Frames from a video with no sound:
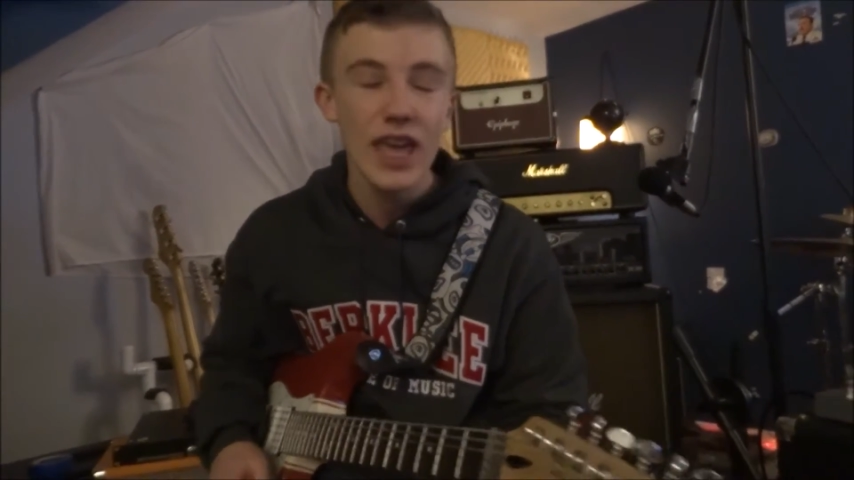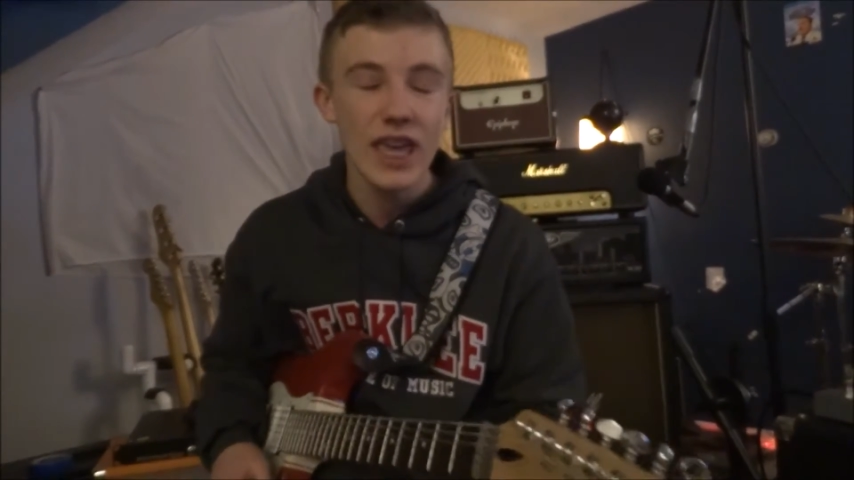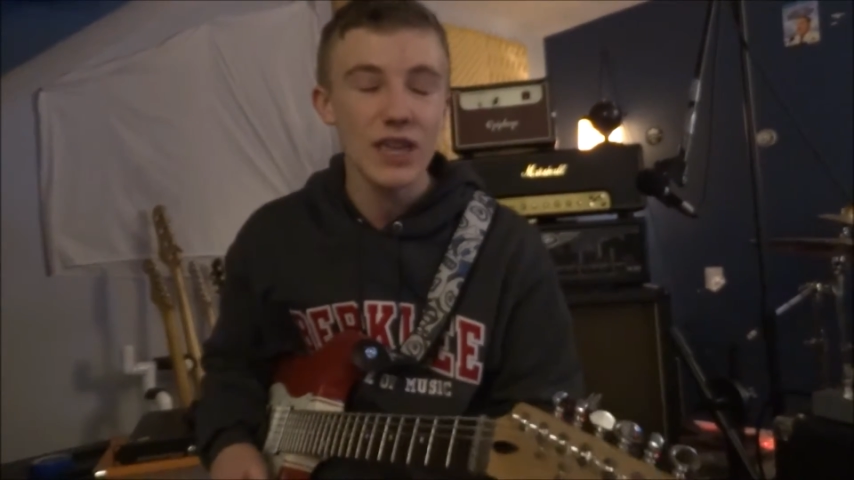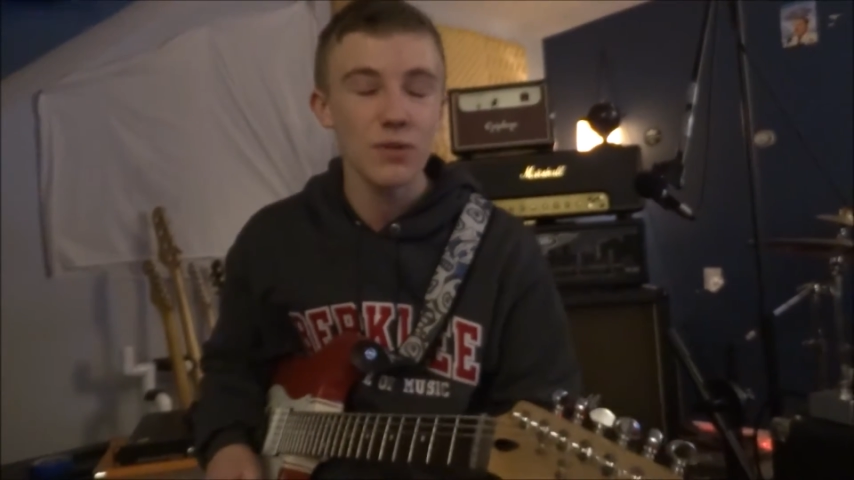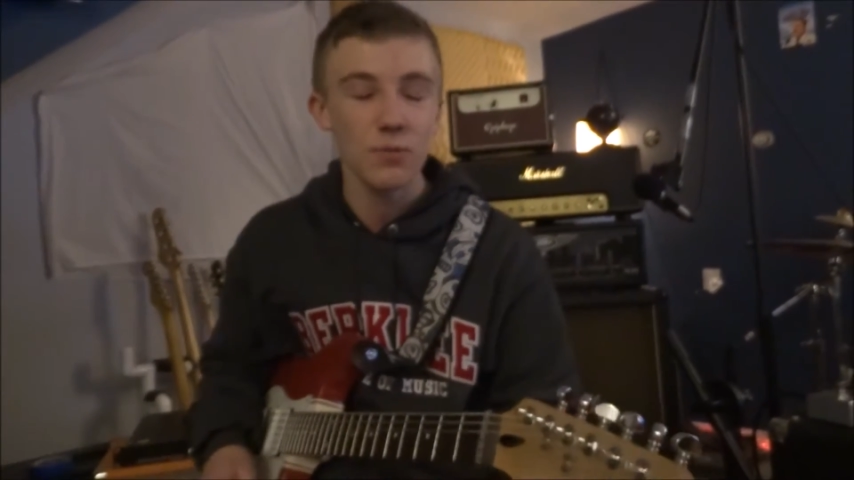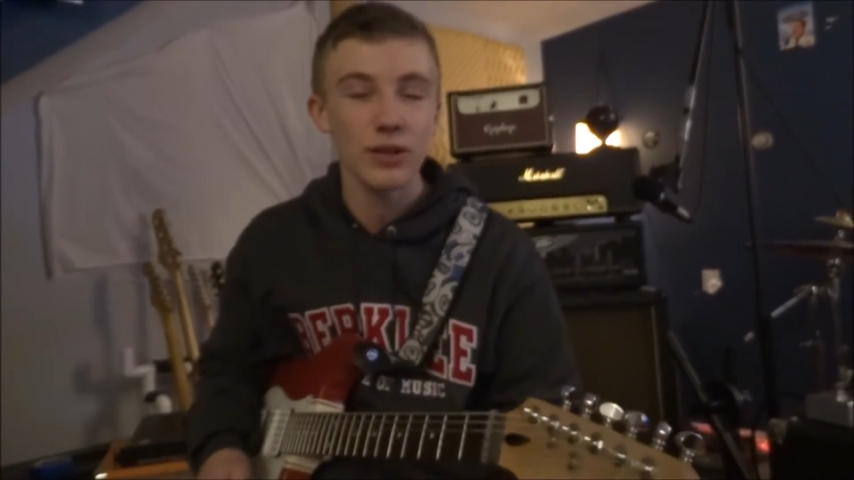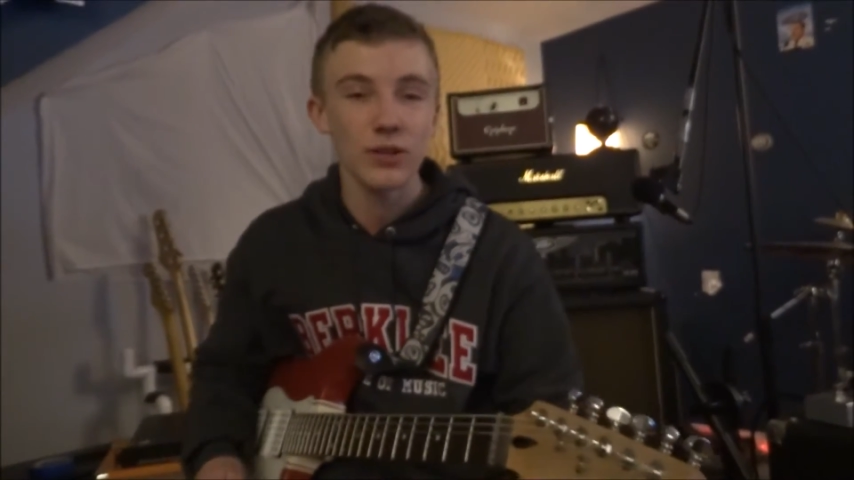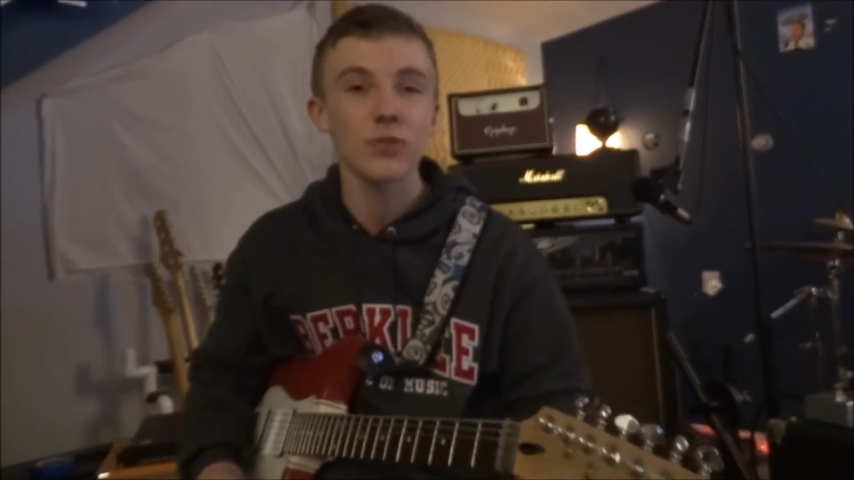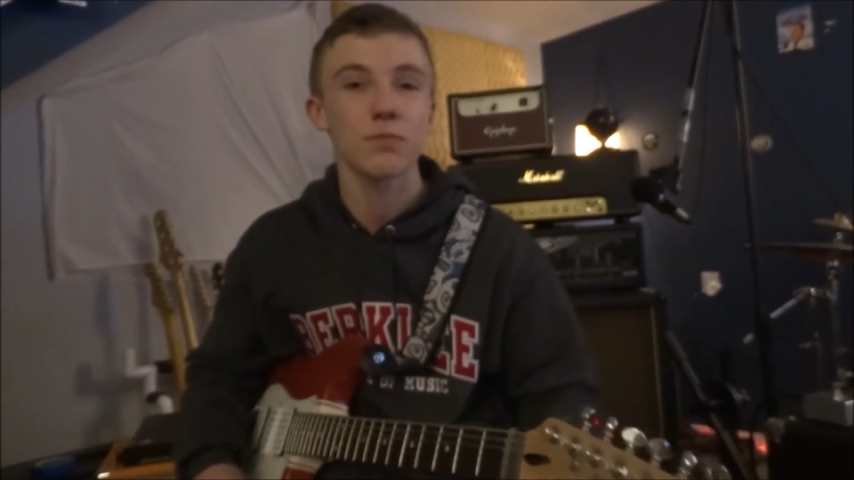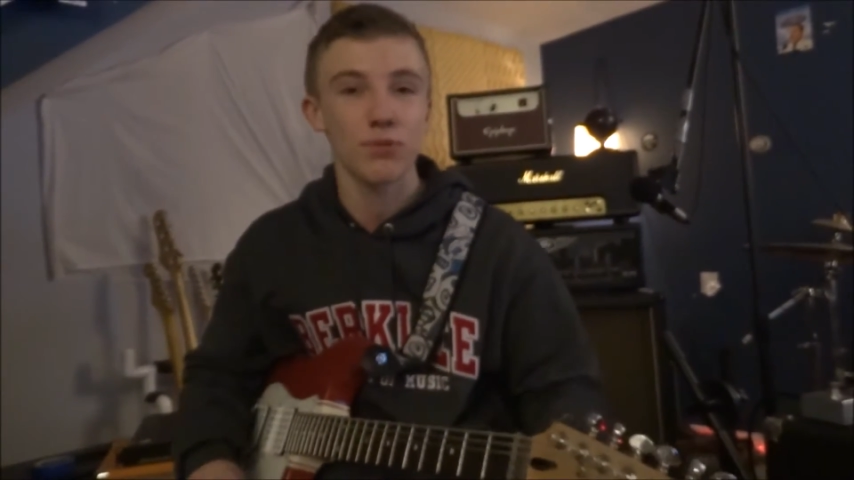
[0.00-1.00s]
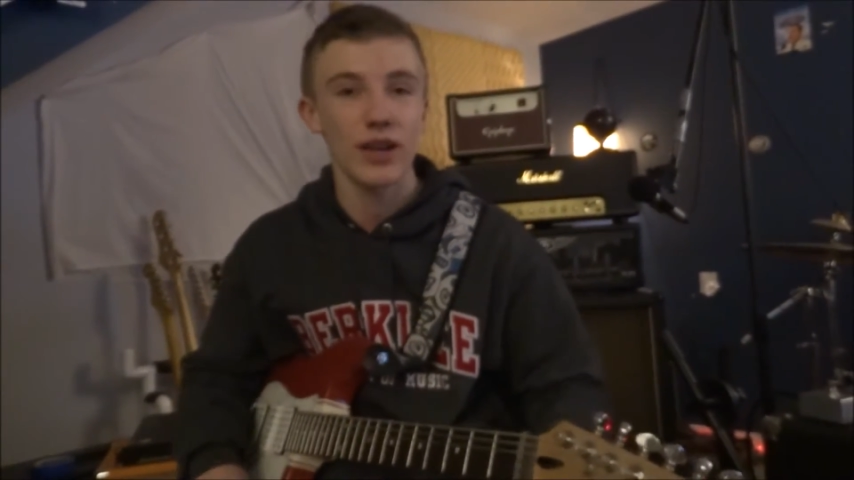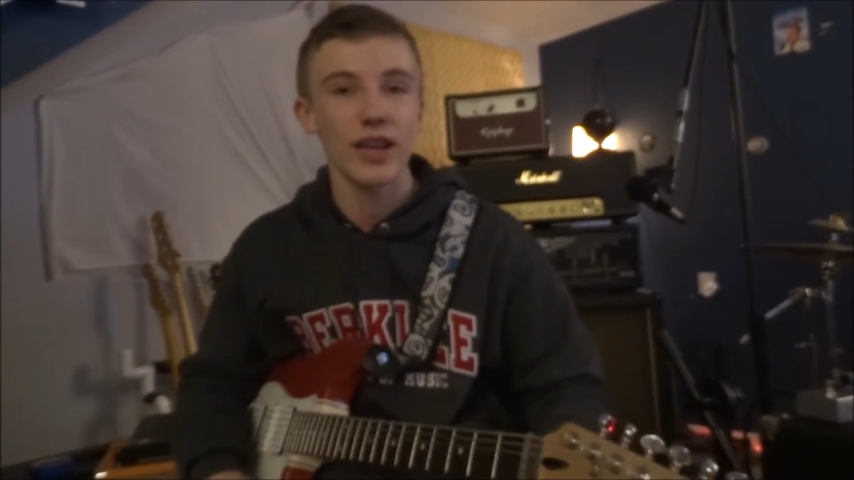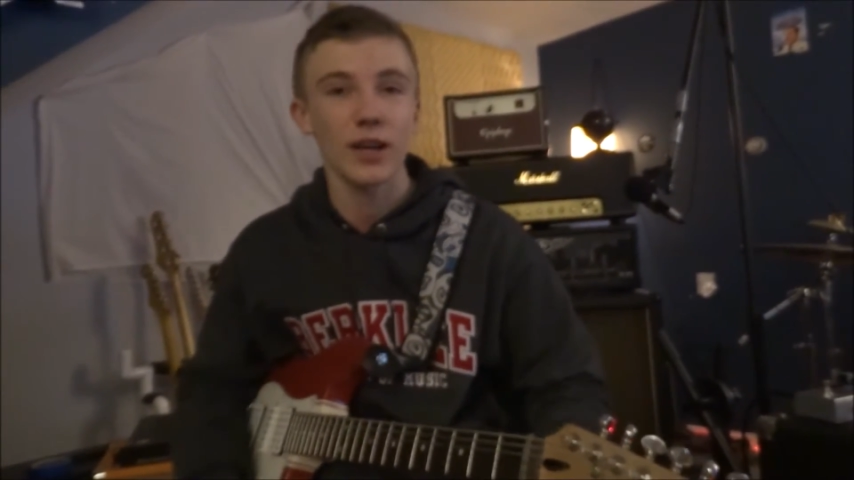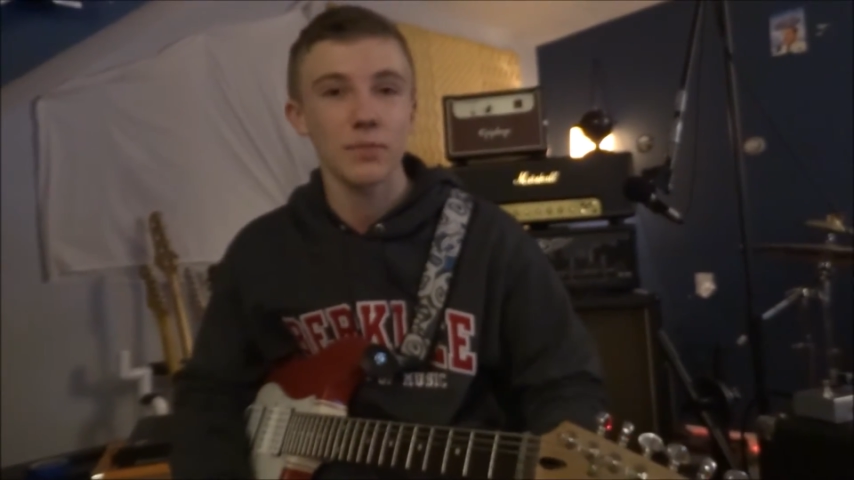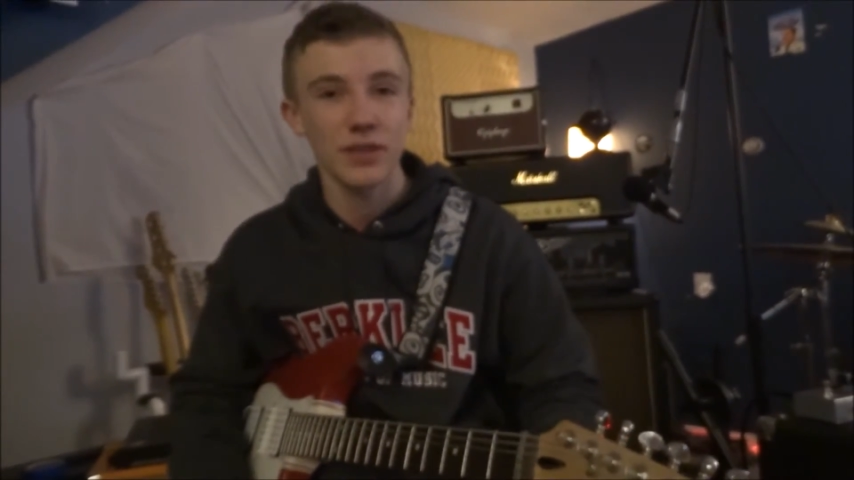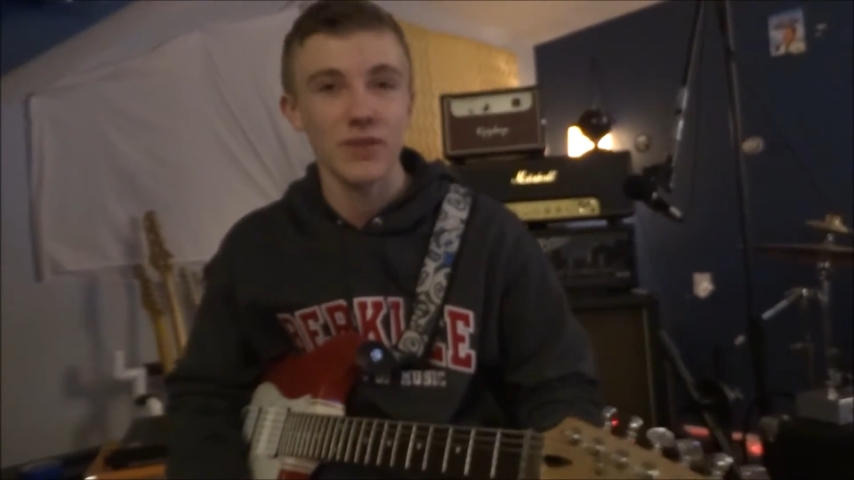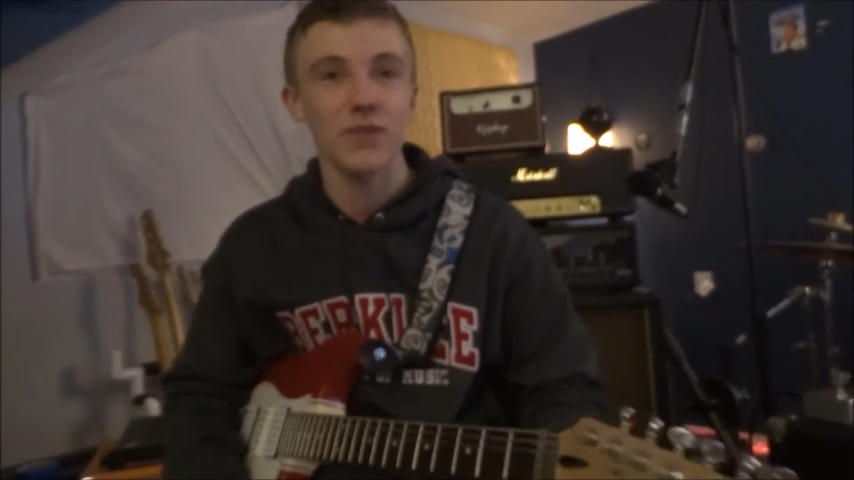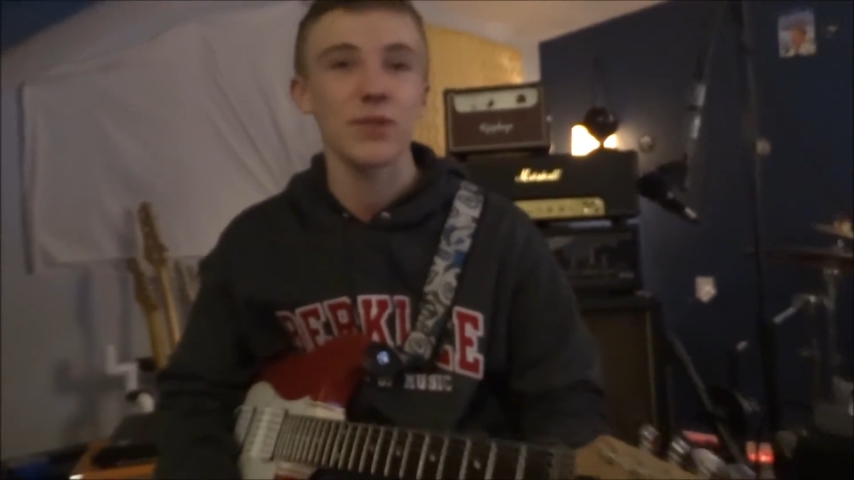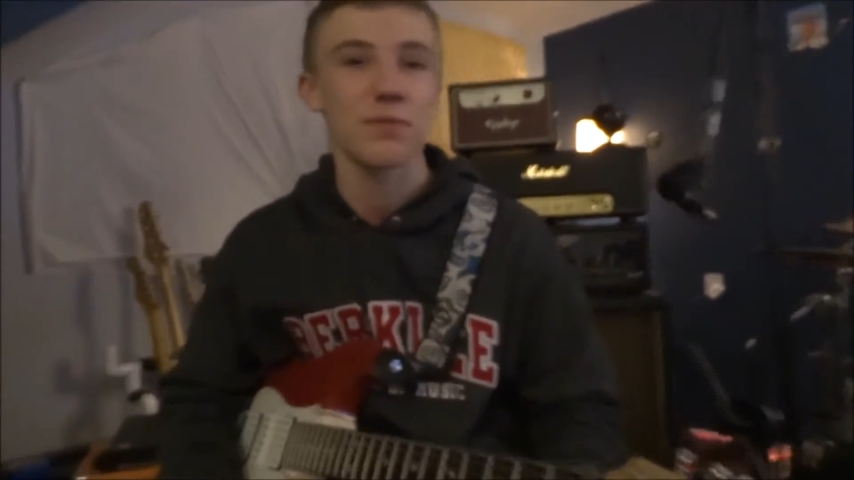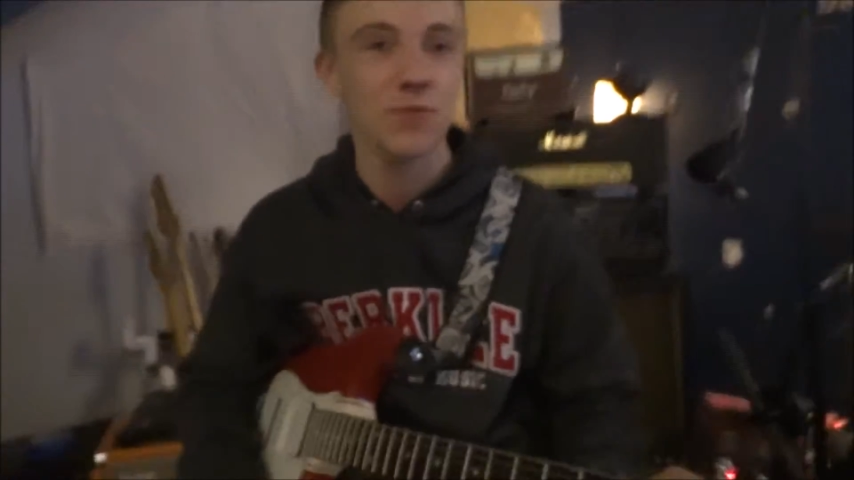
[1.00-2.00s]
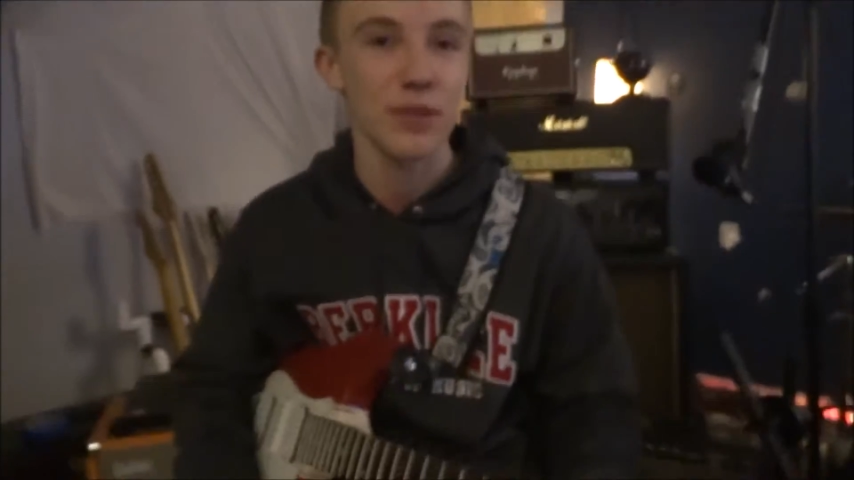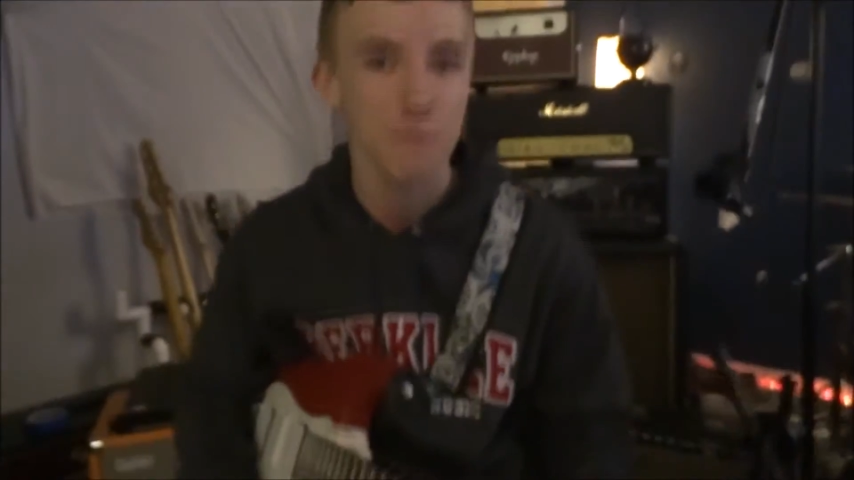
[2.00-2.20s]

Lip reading: it will break up, giving you the